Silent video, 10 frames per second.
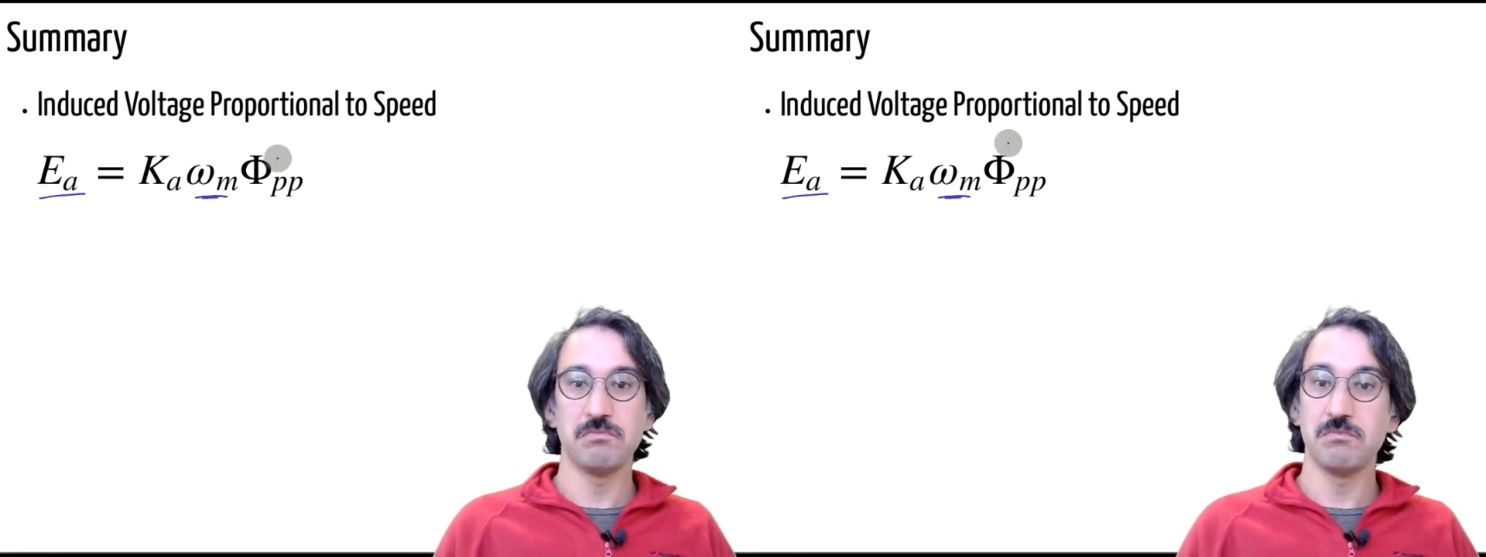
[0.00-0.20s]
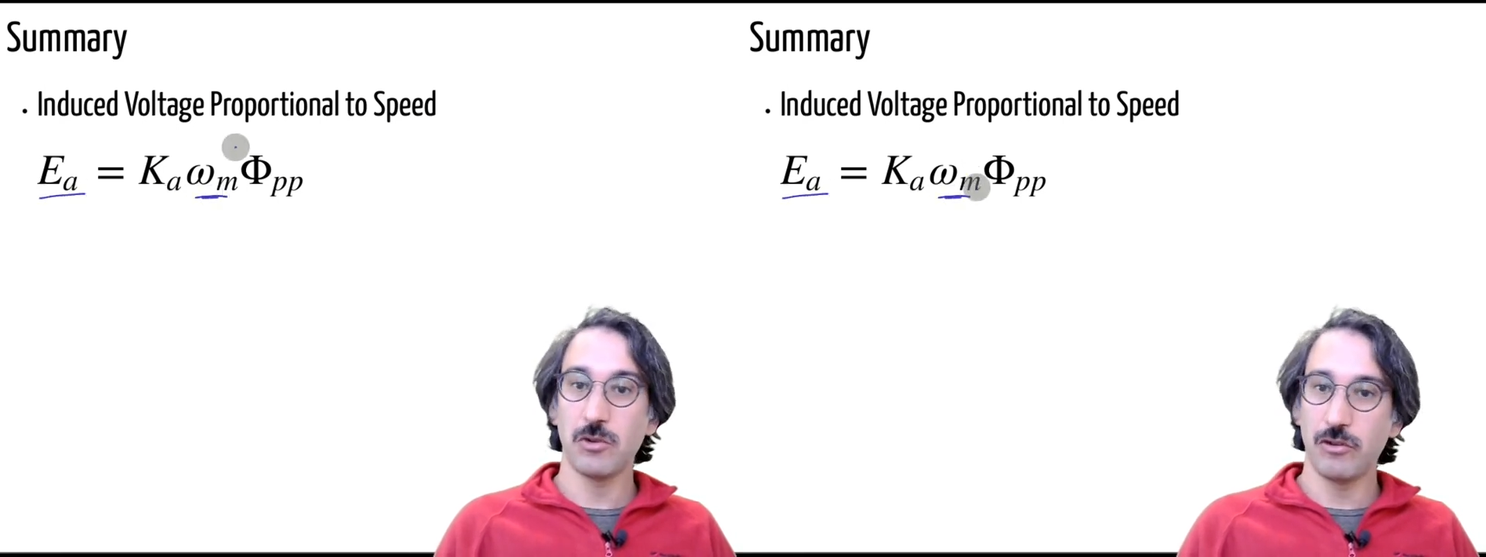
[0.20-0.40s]

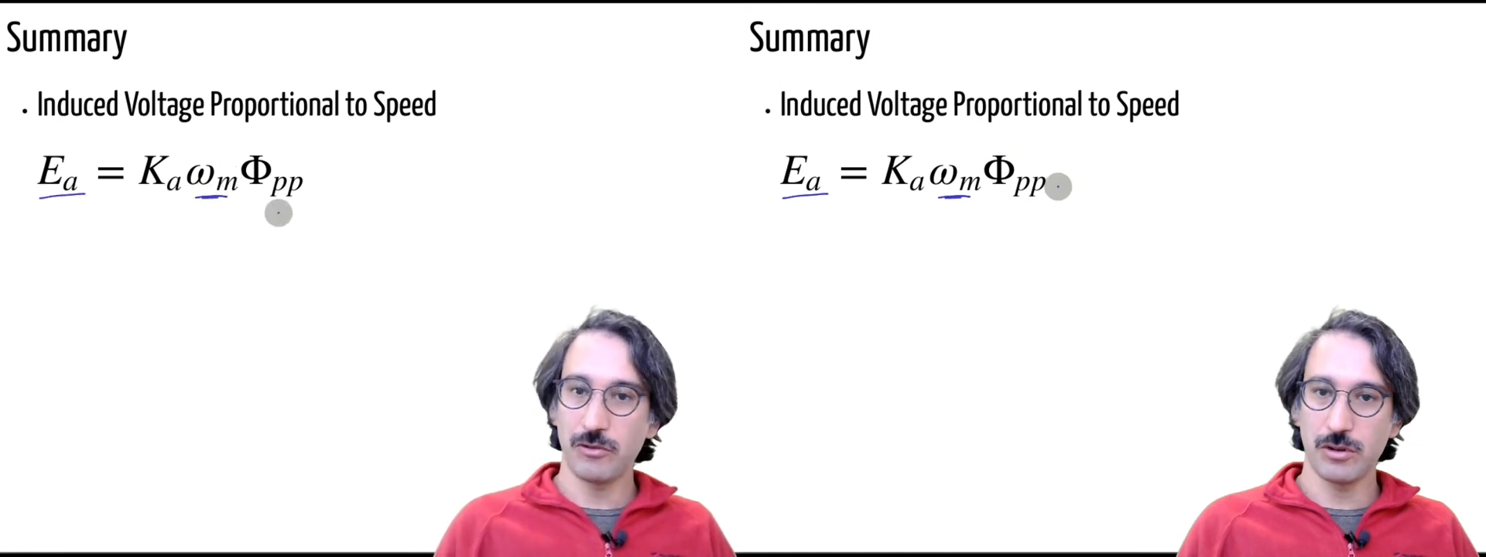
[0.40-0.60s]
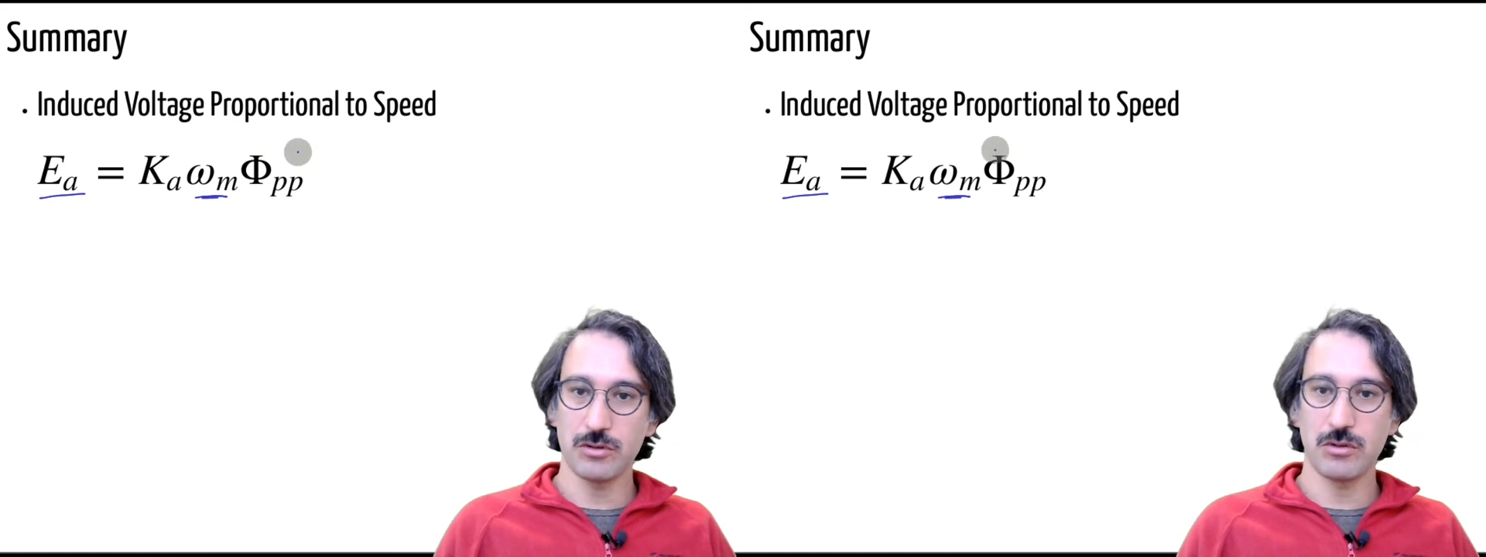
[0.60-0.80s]
Of
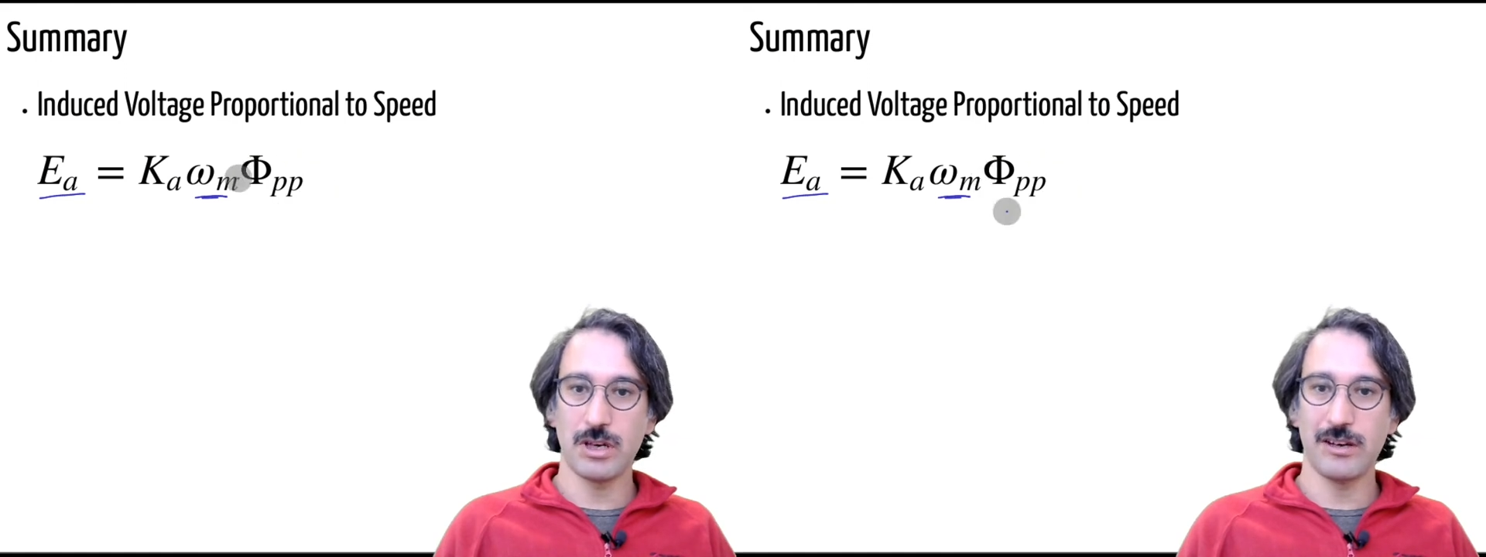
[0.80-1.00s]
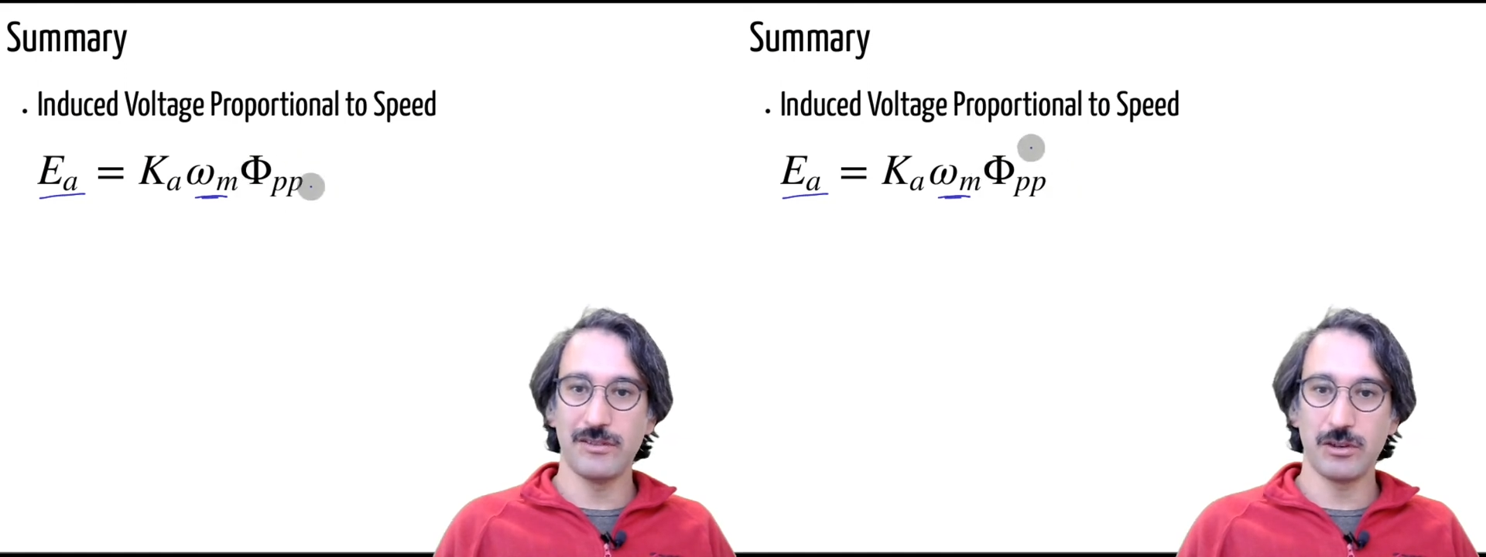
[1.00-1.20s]
course, you
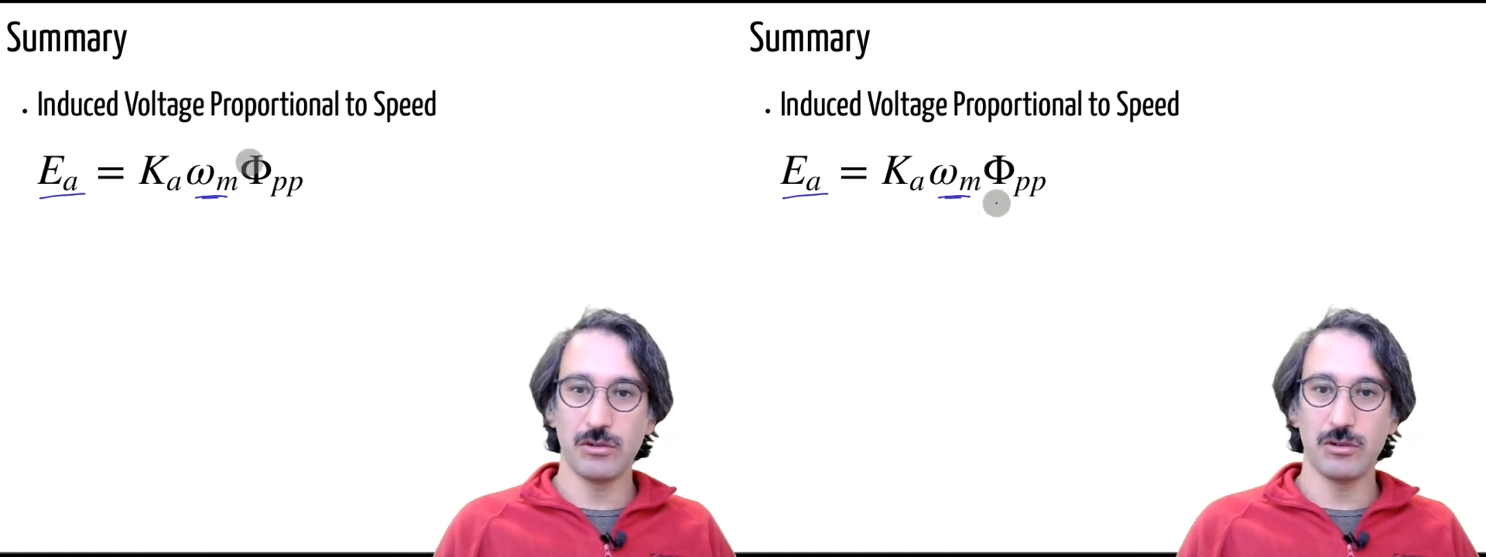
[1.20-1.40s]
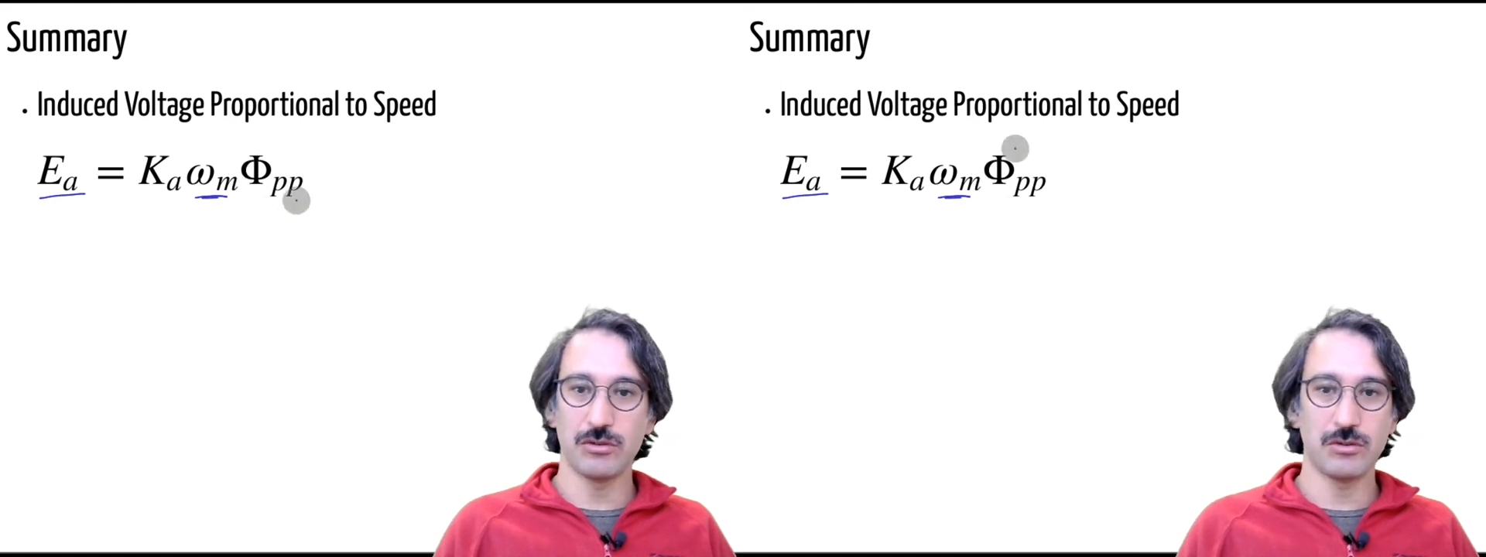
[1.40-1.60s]
have the
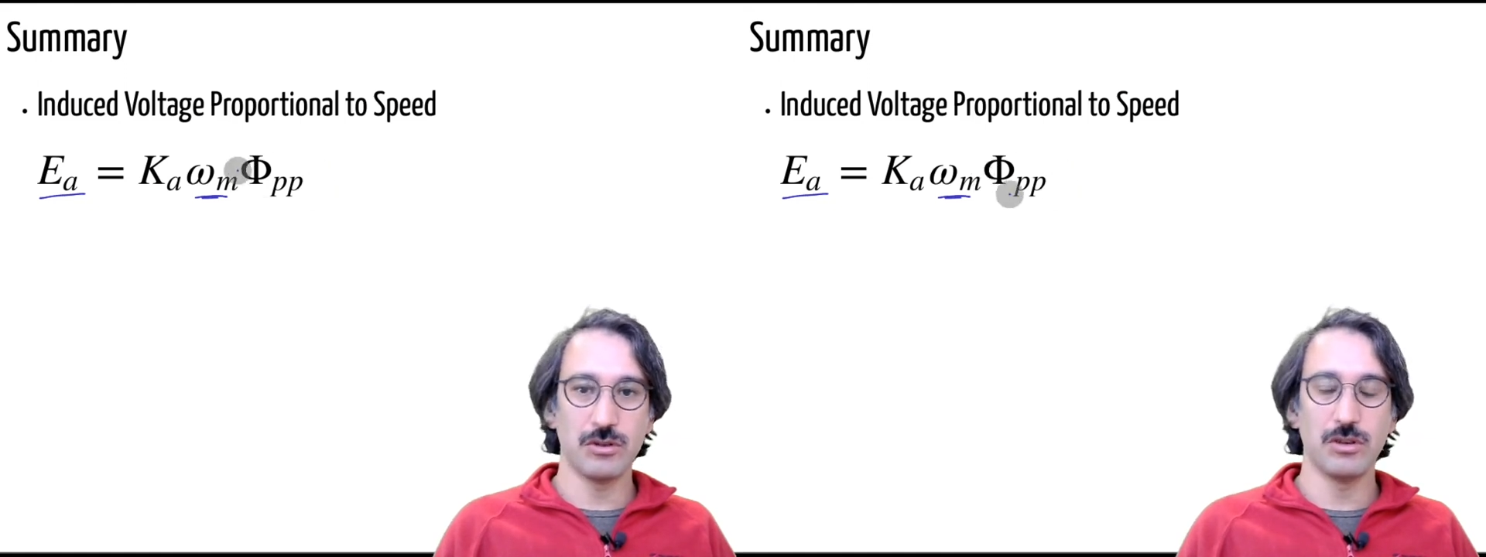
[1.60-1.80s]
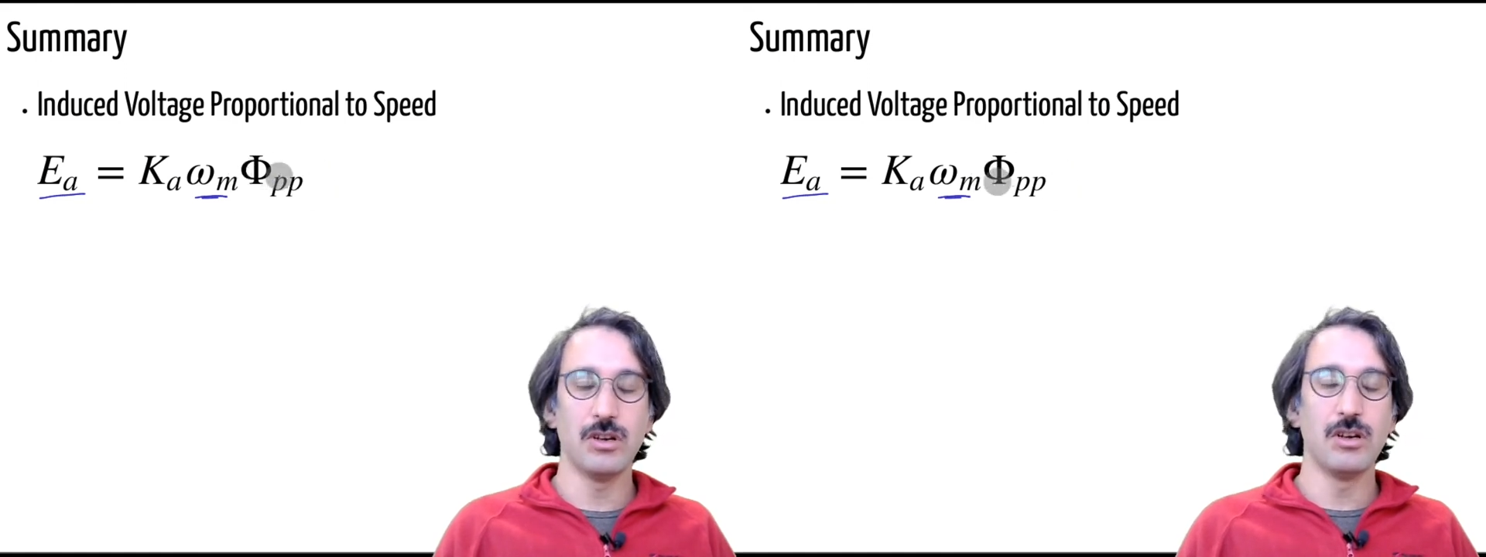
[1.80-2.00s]
control